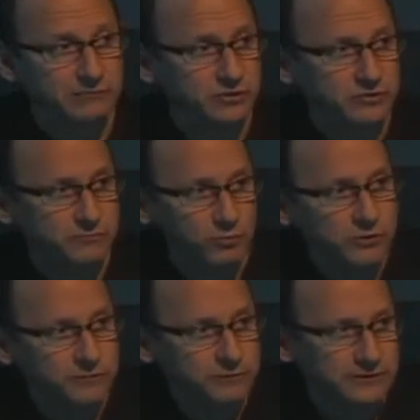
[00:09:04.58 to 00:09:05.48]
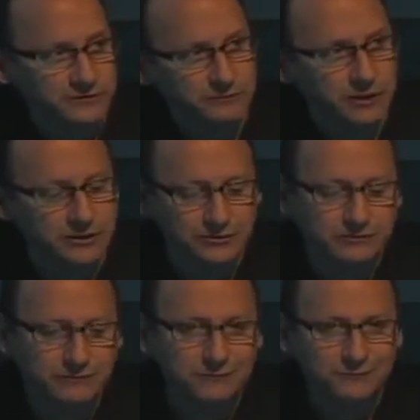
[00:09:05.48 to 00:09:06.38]
to sports participation,
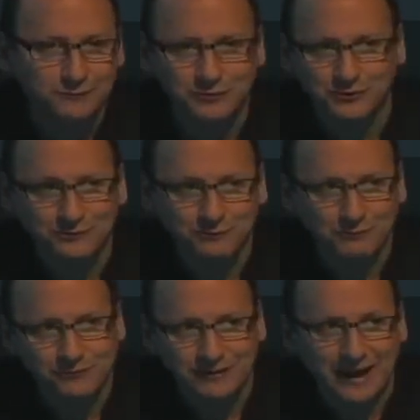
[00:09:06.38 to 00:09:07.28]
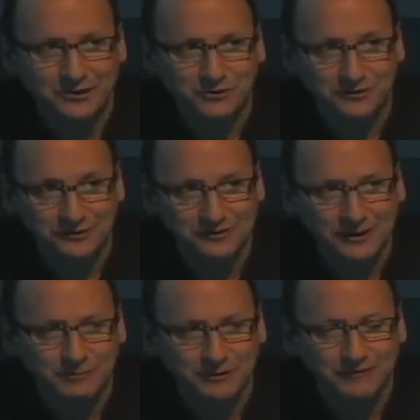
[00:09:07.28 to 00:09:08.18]
which is actually the
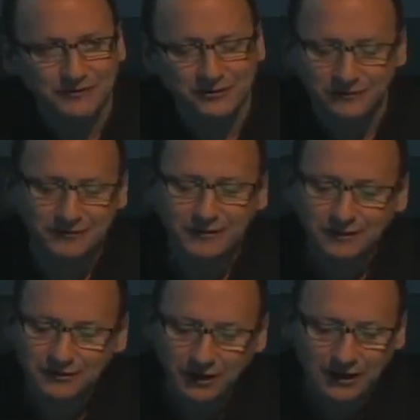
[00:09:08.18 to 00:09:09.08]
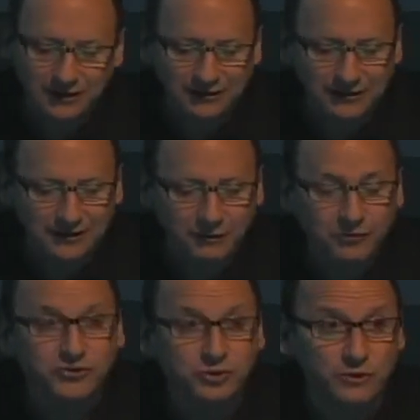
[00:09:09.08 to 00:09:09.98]
topic of this talk,
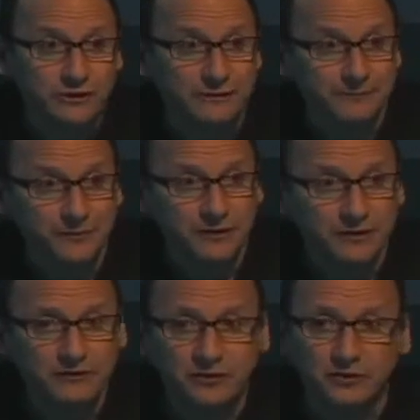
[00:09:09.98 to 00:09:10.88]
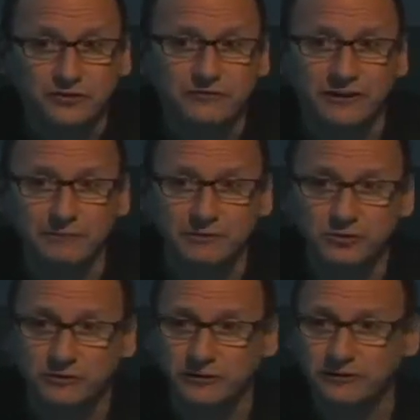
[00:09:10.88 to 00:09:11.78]
was shortened. The use of
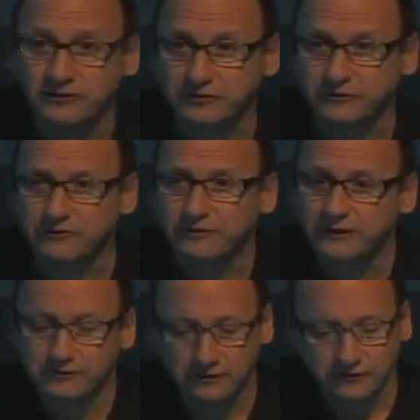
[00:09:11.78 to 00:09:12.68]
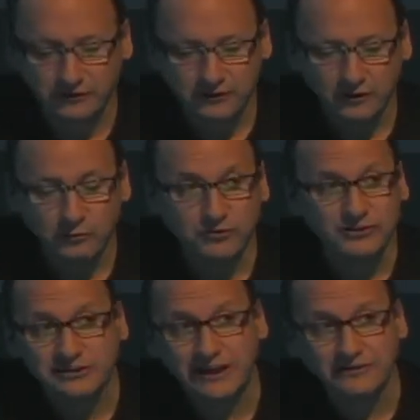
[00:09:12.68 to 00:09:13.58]
ambulatory assistive devices was
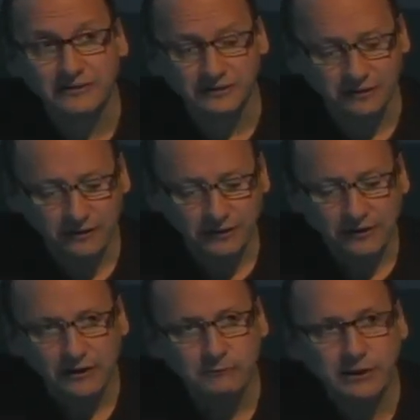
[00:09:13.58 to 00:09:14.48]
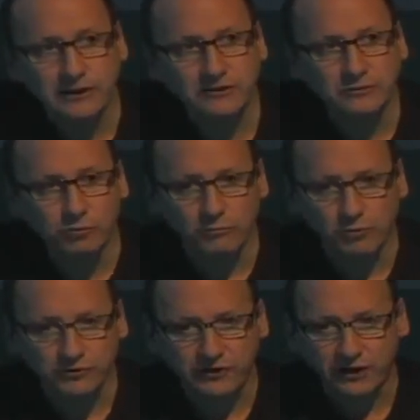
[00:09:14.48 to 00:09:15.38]
lessened, and patients were more
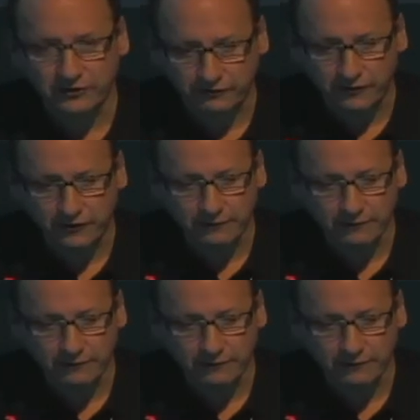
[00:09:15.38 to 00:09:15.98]
satisfied.